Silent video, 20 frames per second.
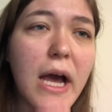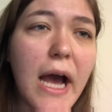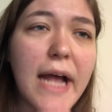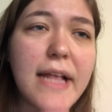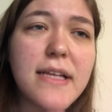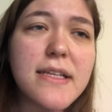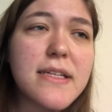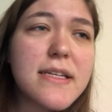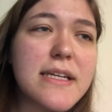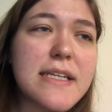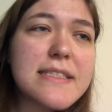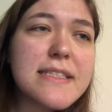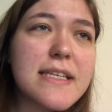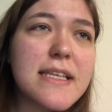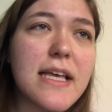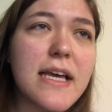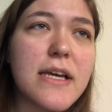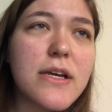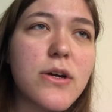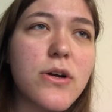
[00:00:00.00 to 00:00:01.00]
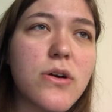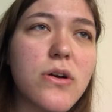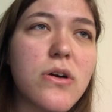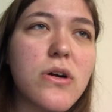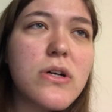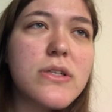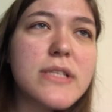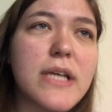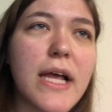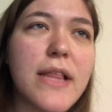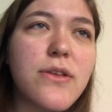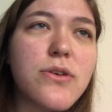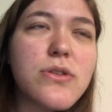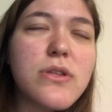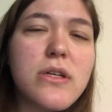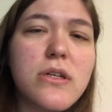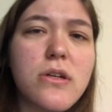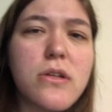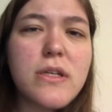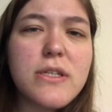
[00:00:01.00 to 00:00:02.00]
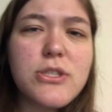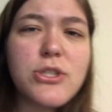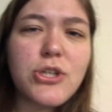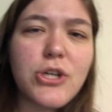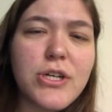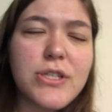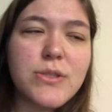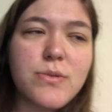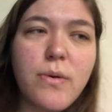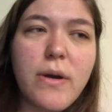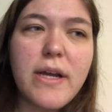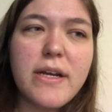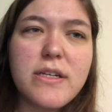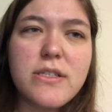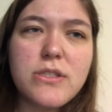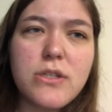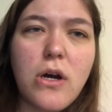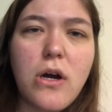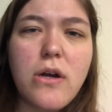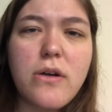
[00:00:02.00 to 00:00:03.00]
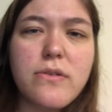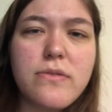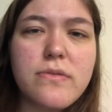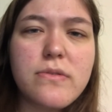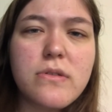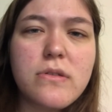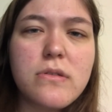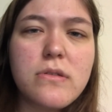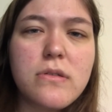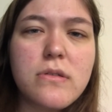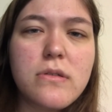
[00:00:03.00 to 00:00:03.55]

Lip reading: And then I see, like, girls and they're literally just wearing a scarf.